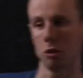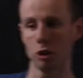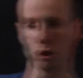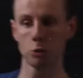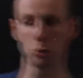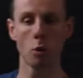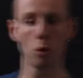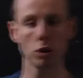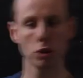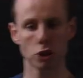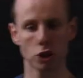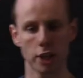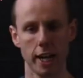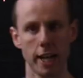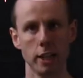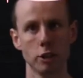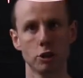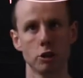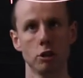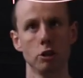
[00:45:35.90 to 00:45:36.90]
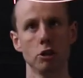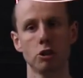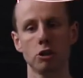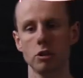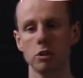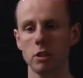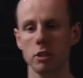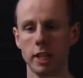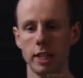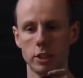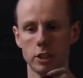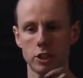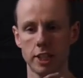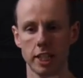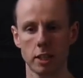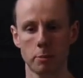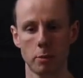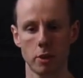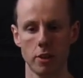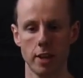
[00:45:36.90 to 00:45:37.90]
Schwarzschild solution, let's
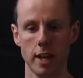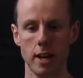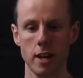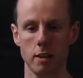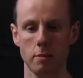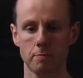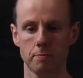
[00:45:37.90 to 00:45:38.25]
think about that.